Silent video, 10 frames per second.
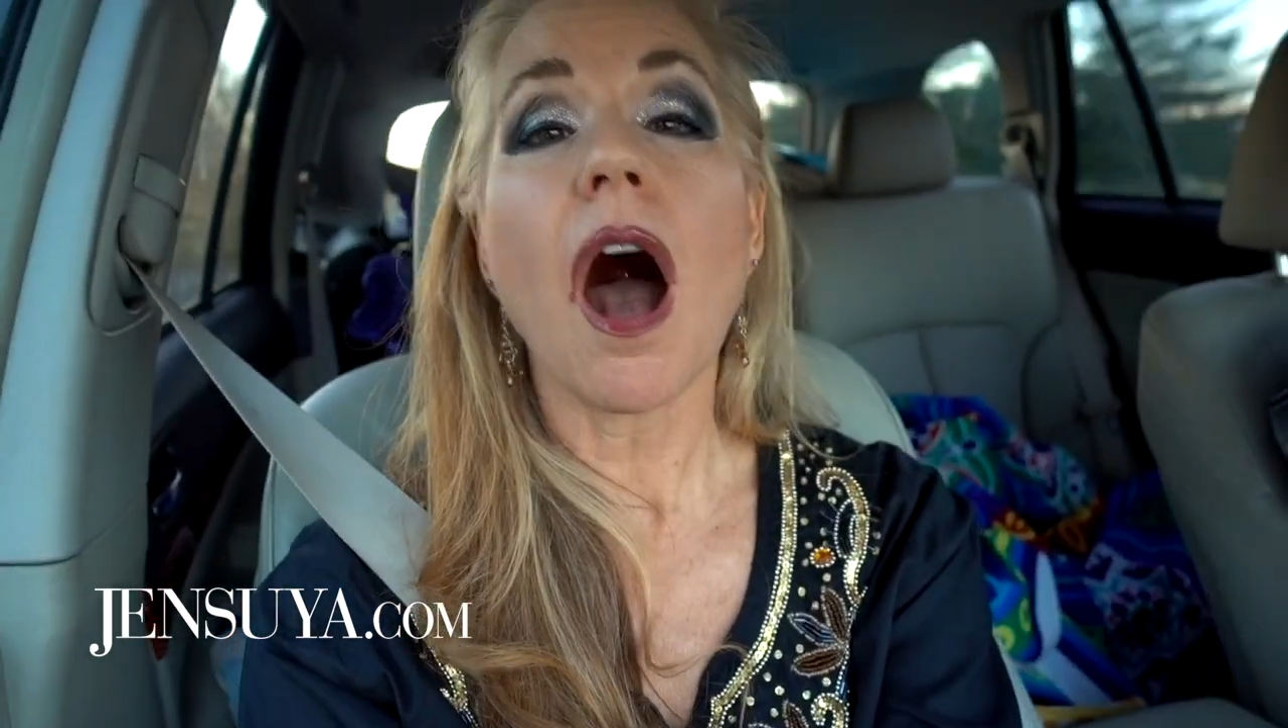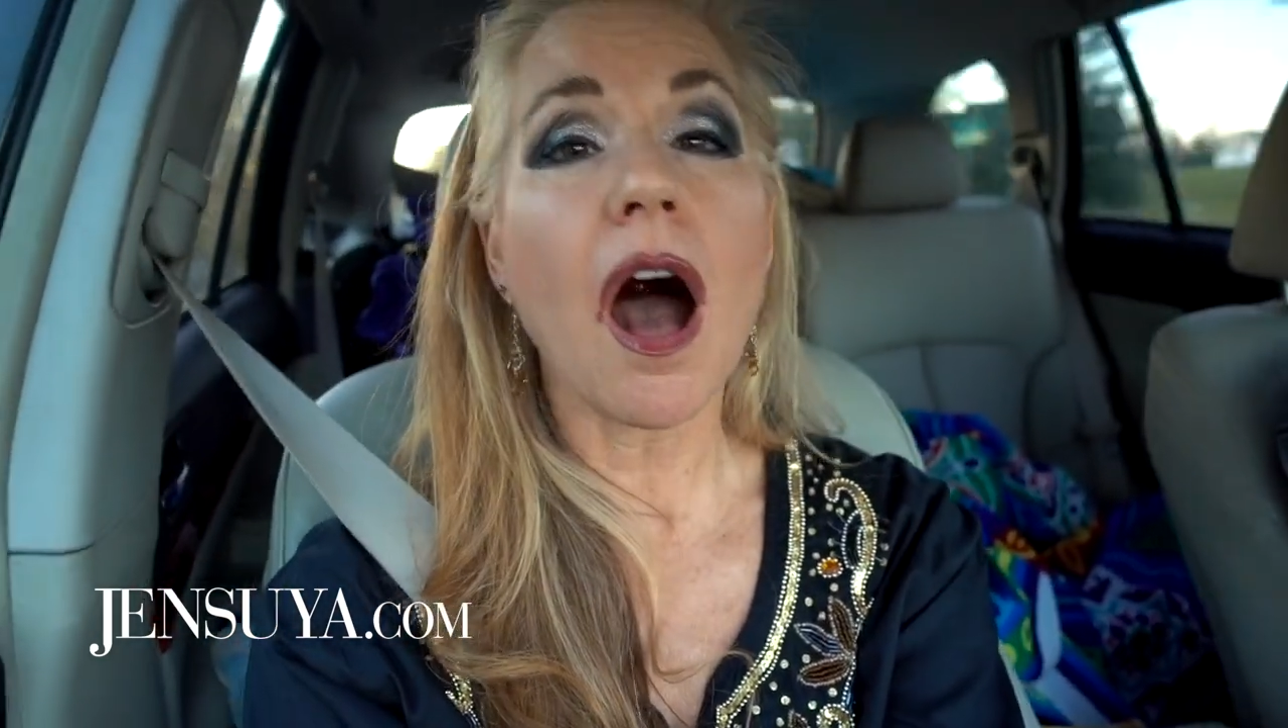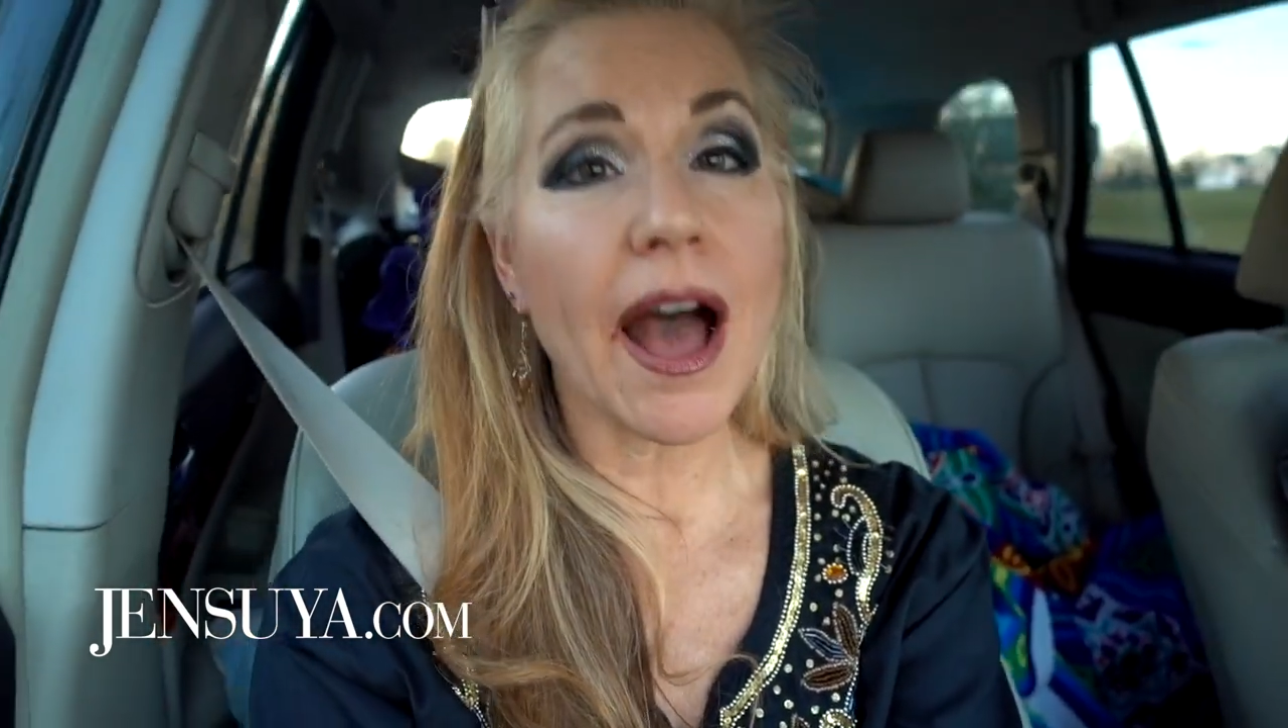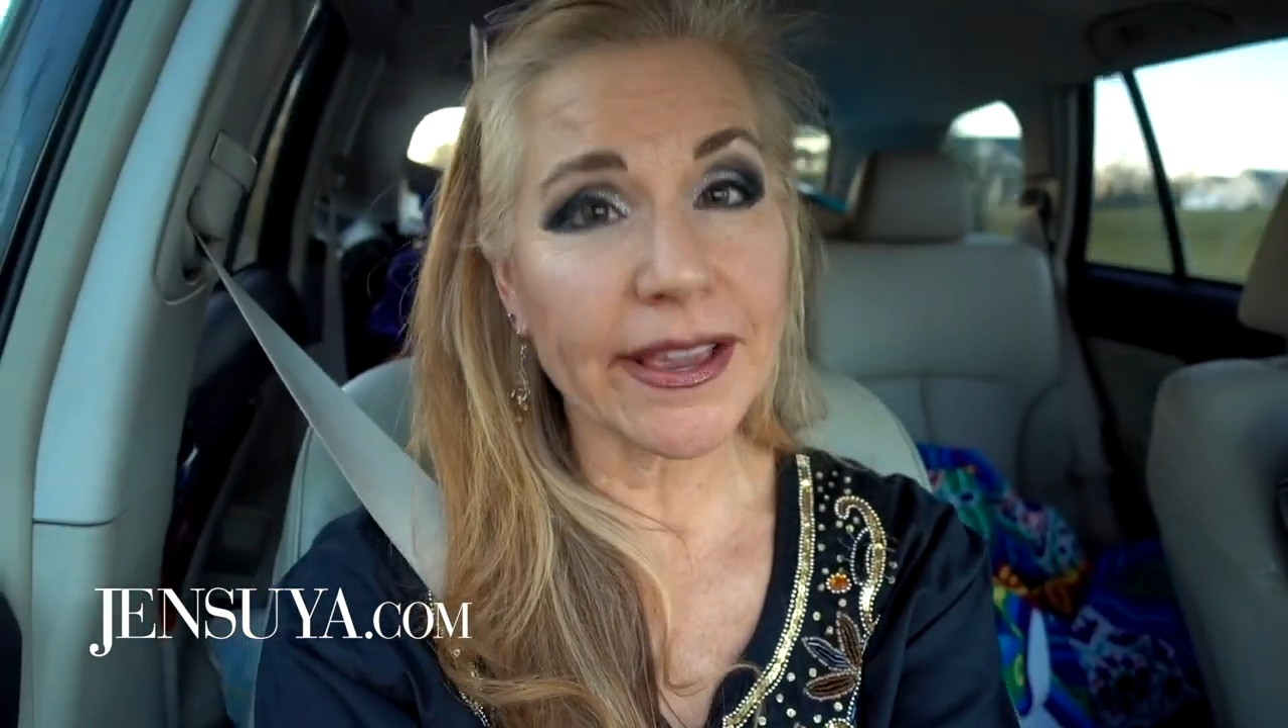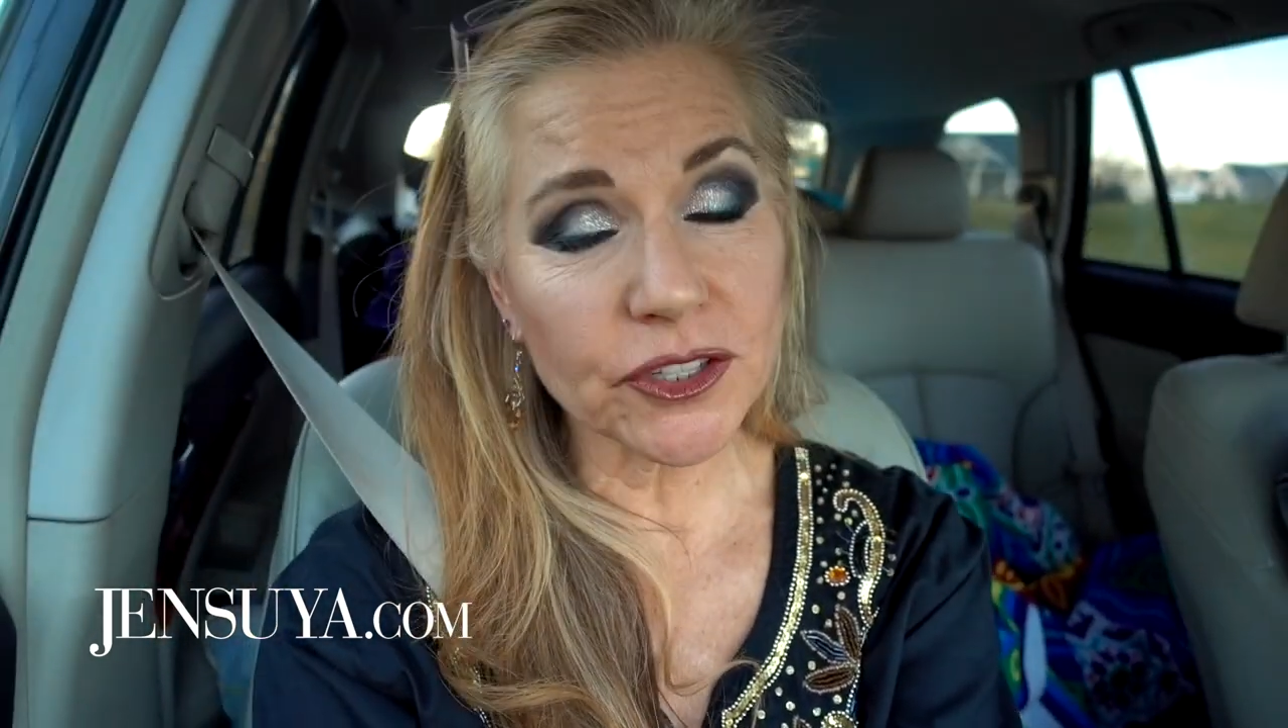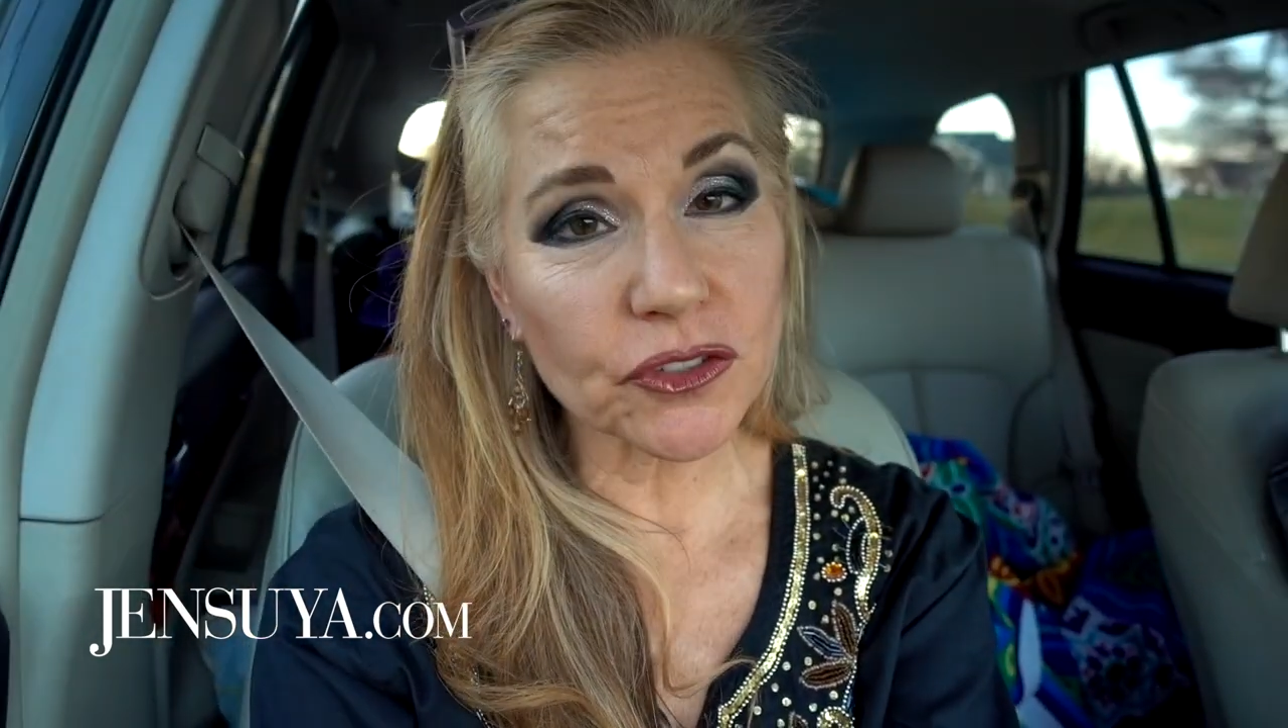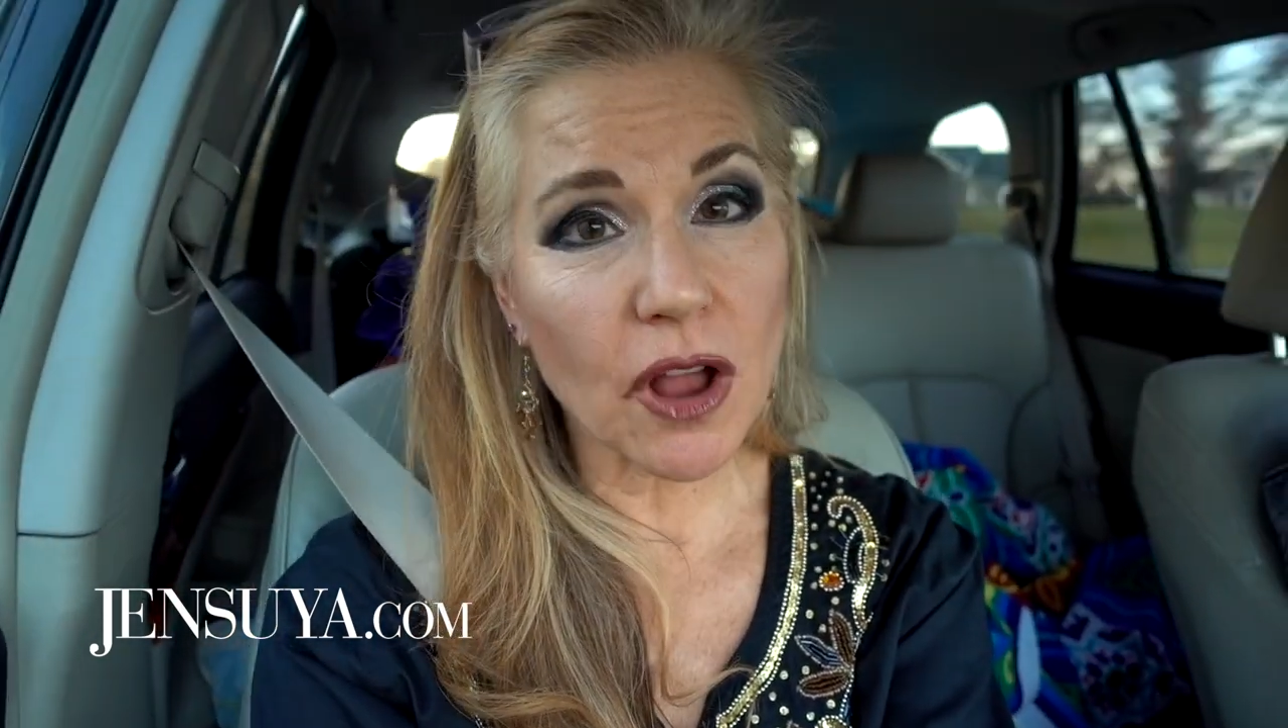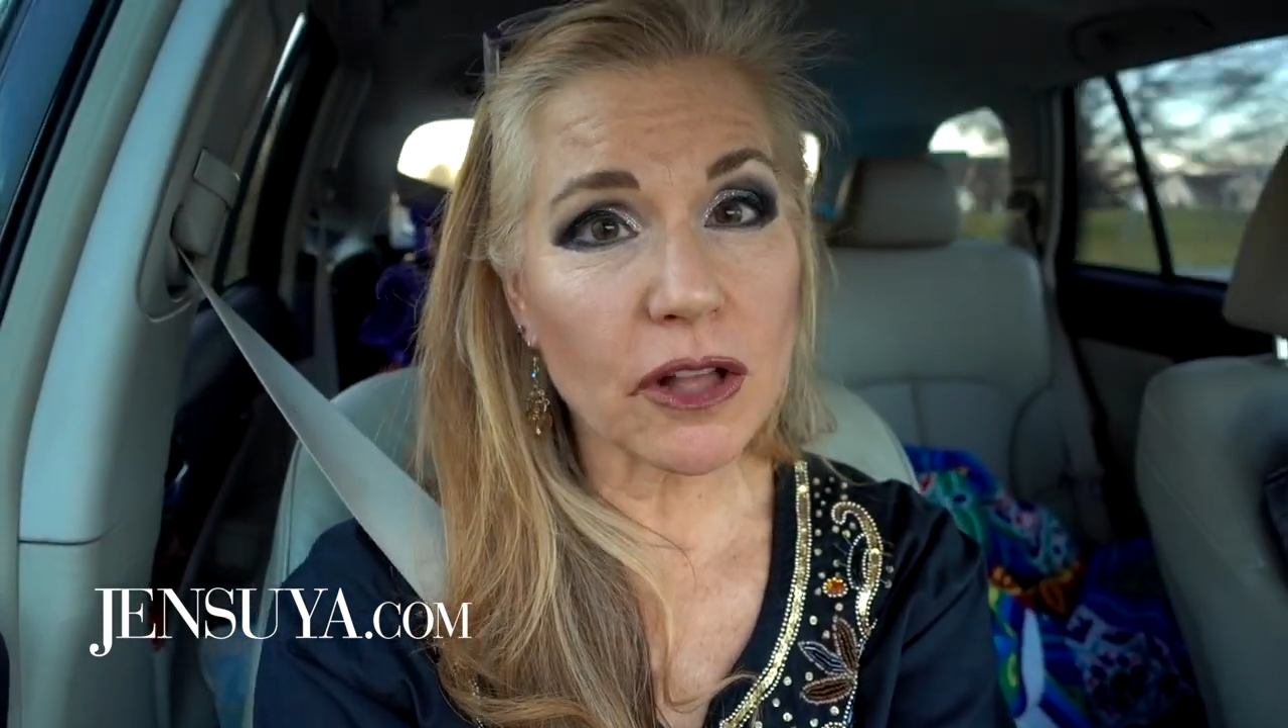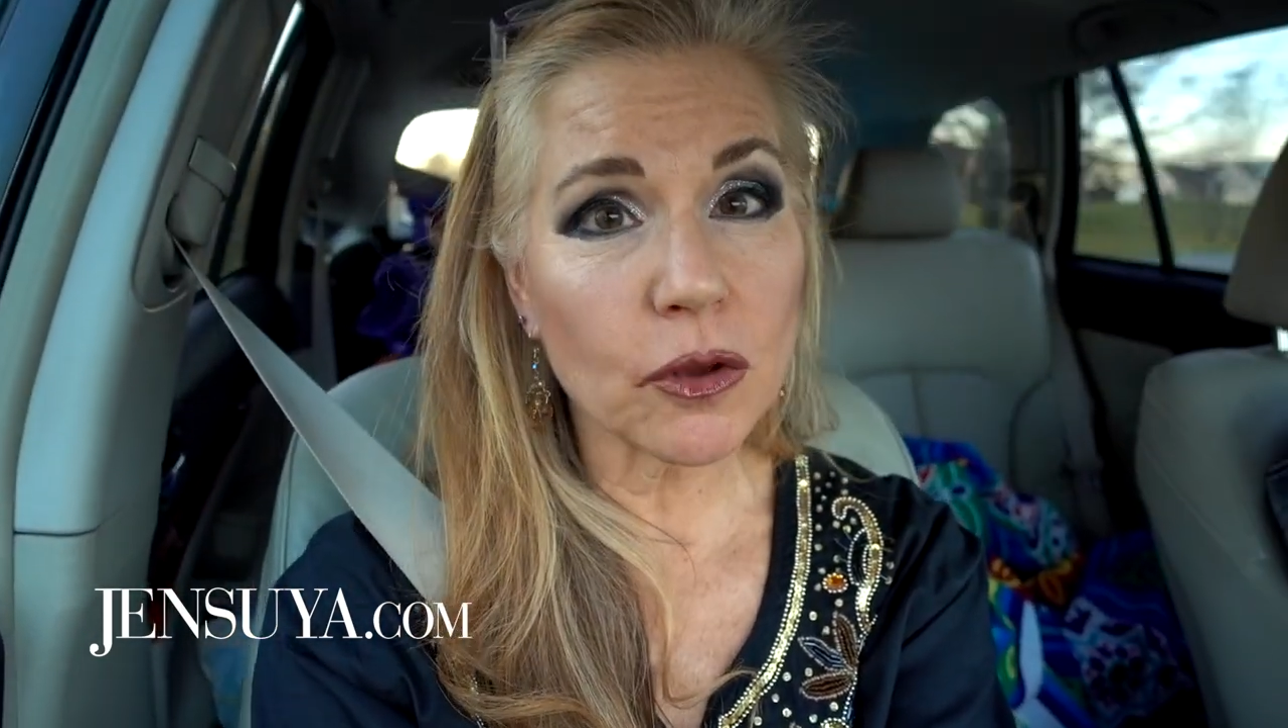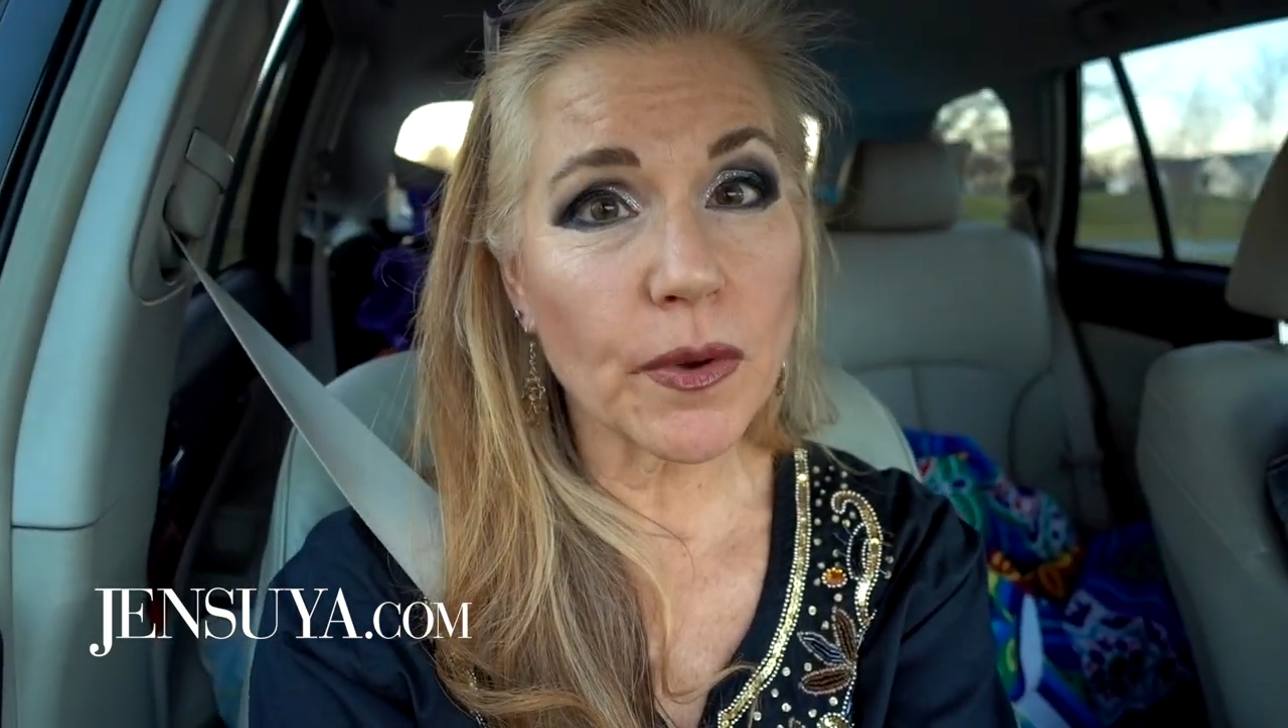I
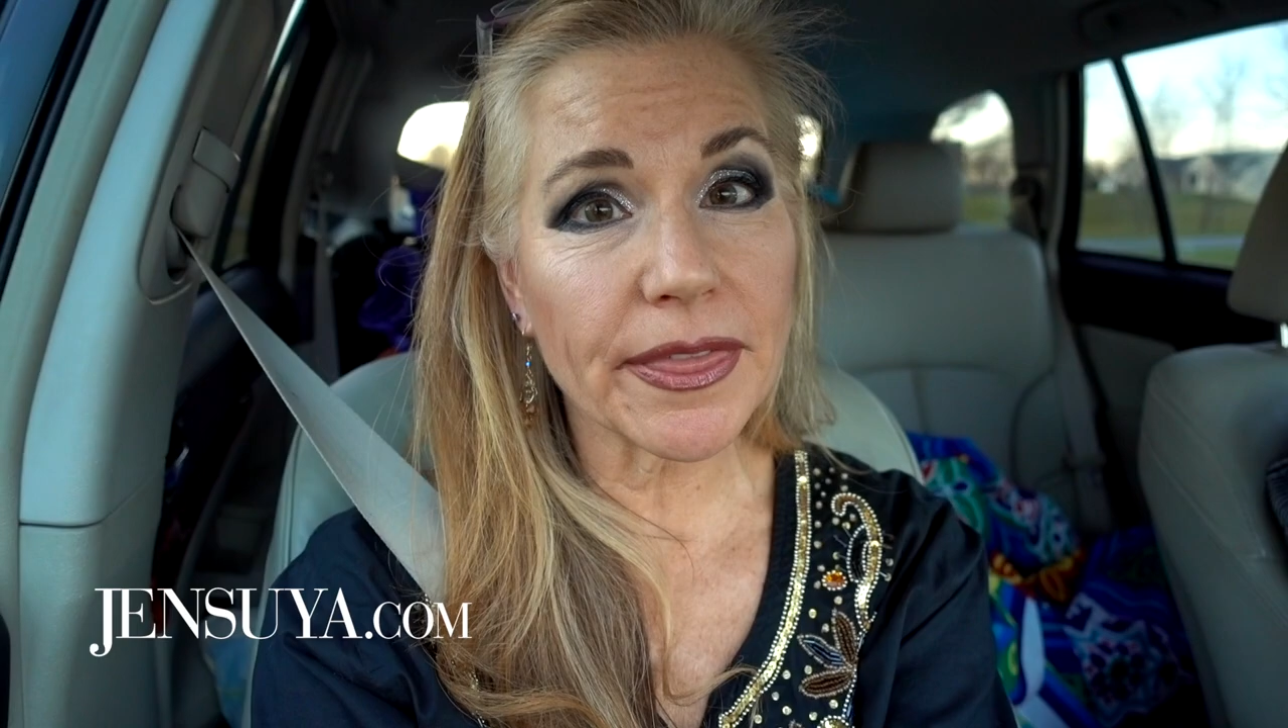struggle